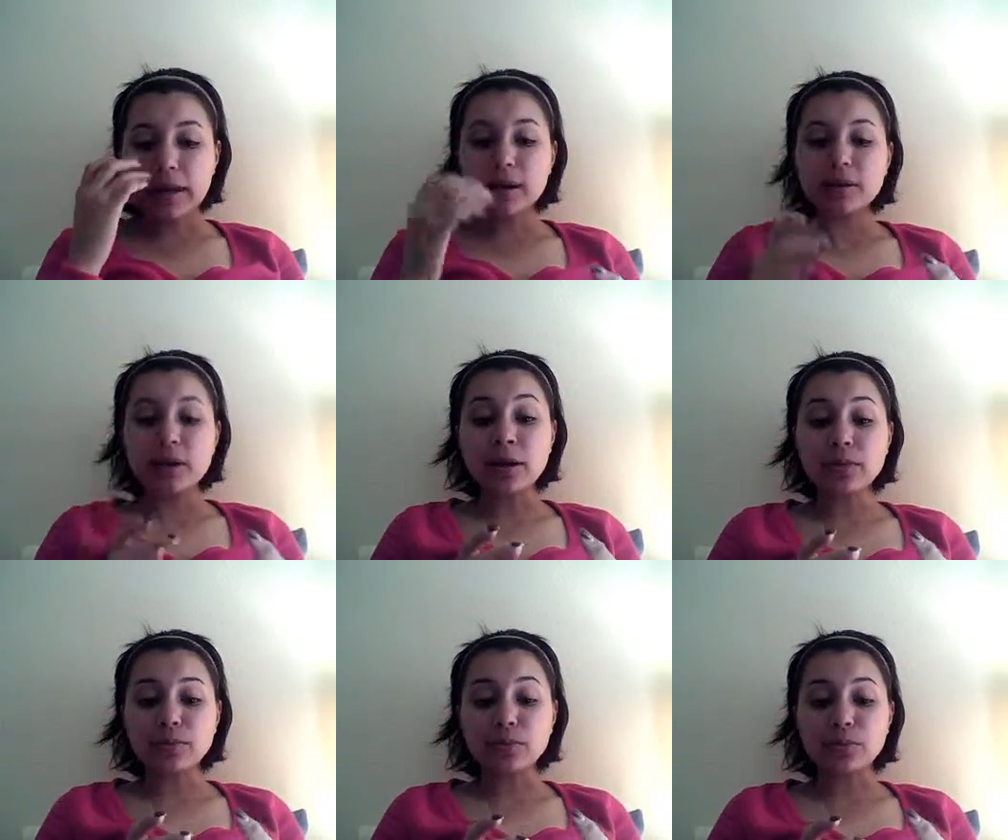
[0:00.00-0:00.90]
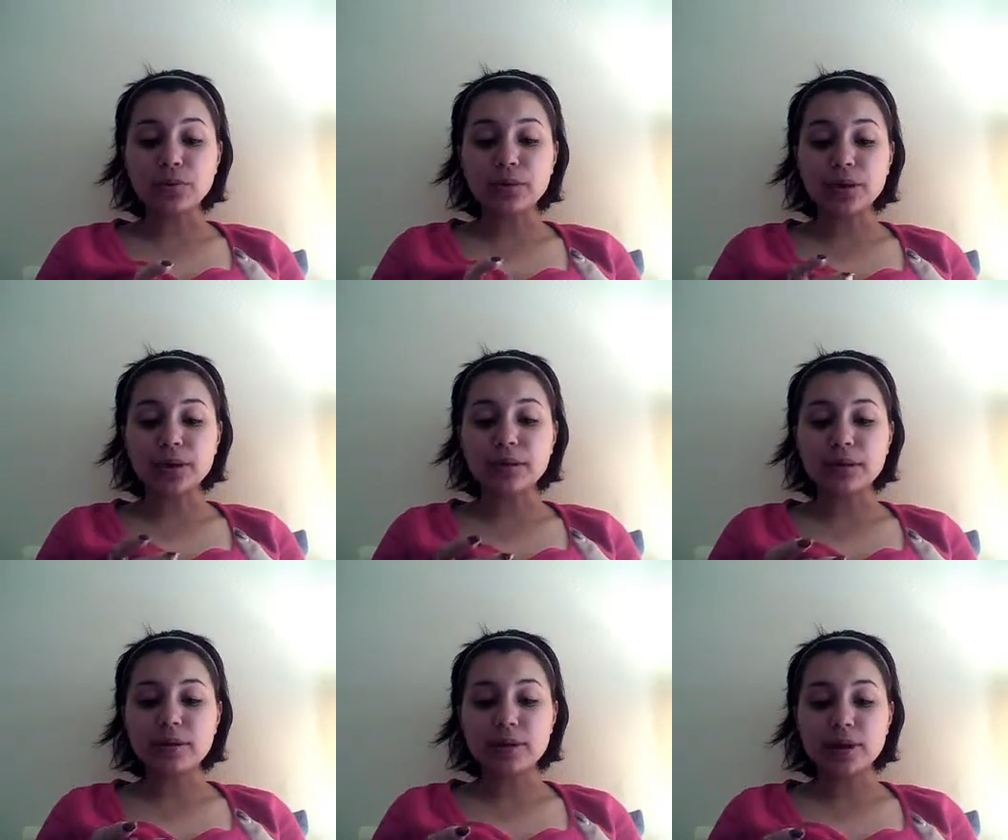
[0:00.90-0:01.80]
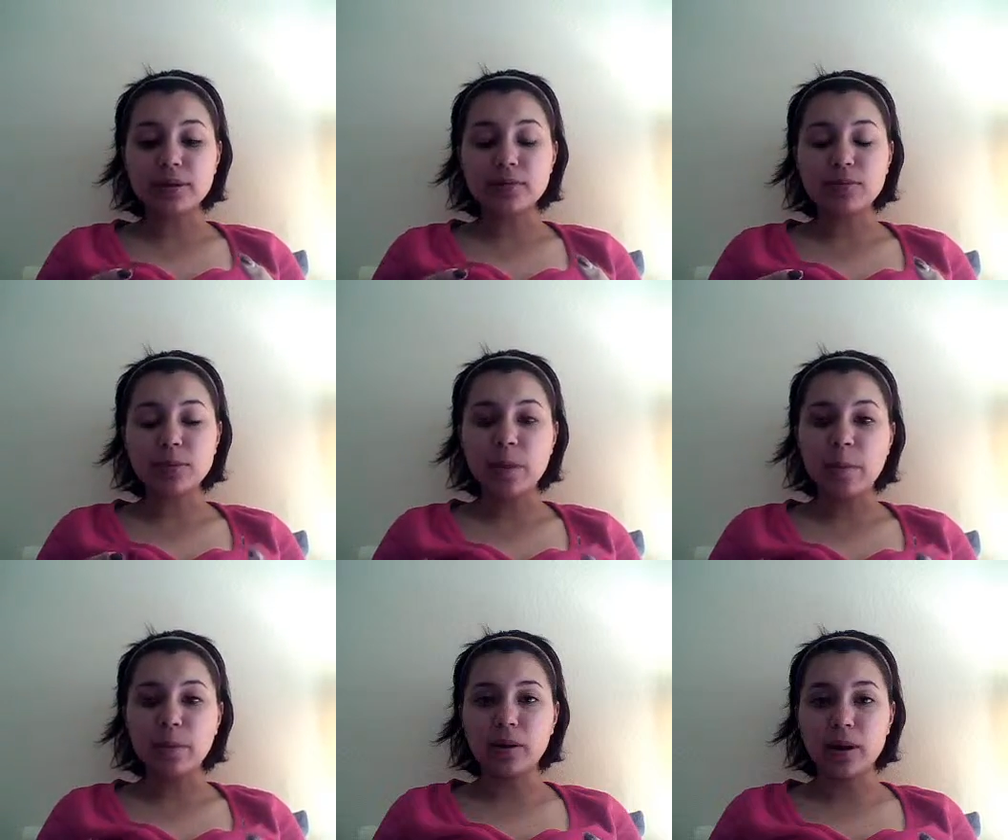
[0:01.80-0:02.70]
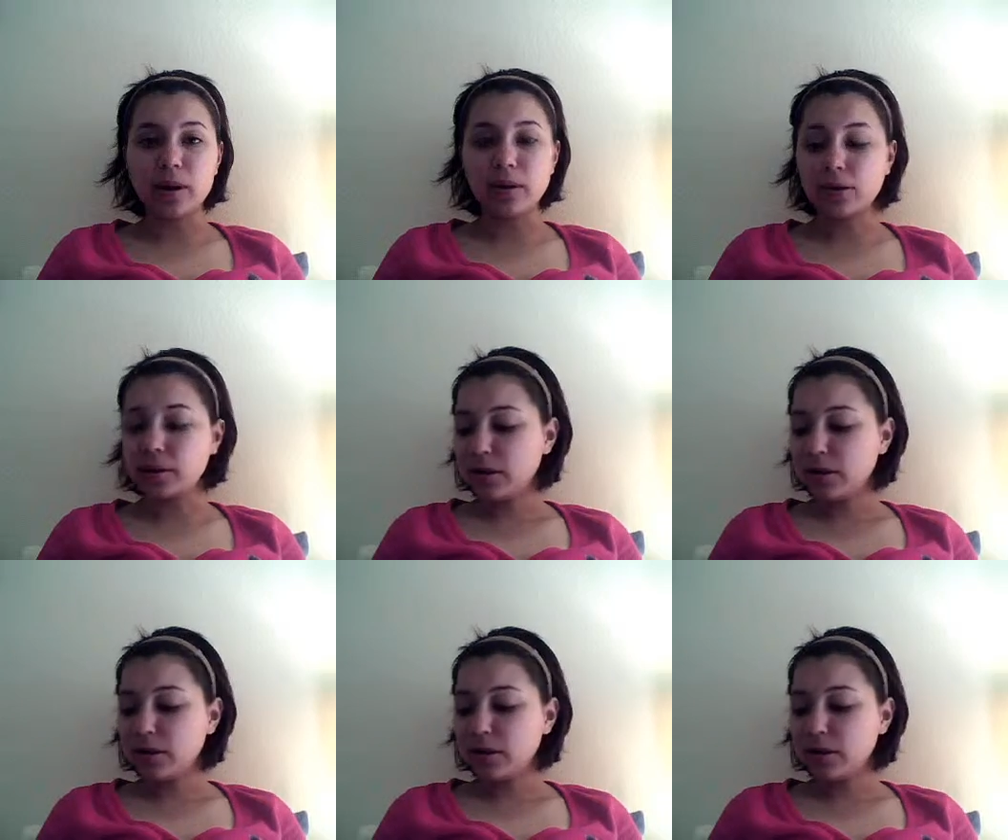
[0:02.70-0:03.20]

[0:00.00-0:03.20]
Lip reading: and it does really seem to help a lot,